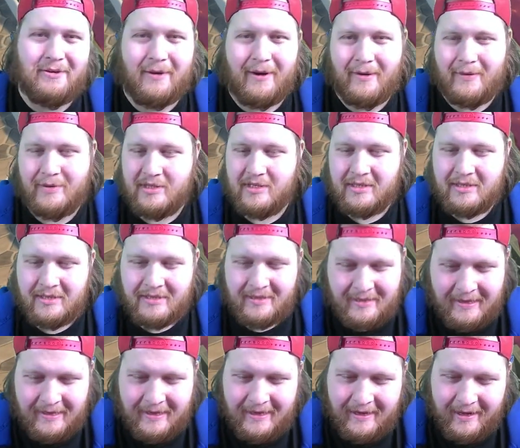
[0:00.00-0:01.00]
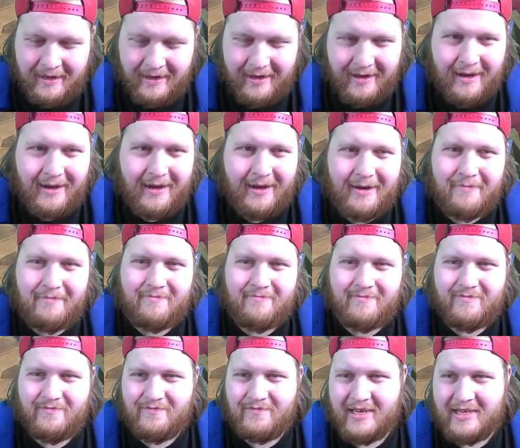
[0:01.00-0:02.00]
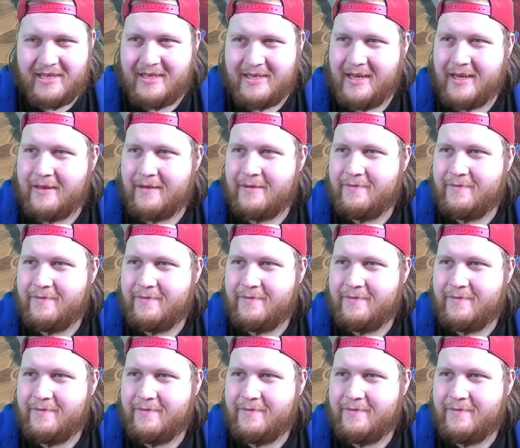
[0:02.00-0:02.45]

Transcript: hours. Um, that's it.